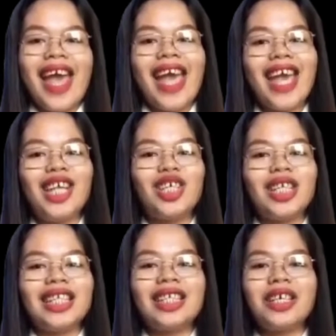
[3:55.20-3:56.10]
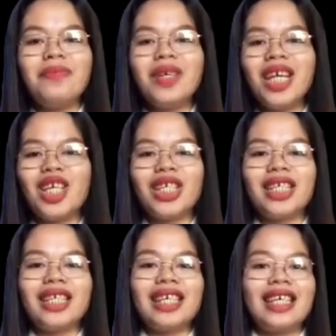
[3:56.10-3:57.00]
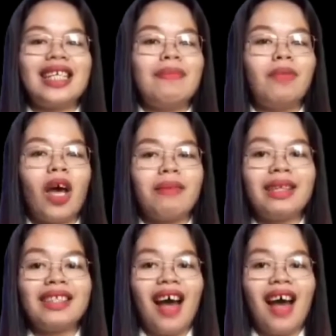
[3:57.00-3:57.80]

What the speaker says: Age Discrimination in Employment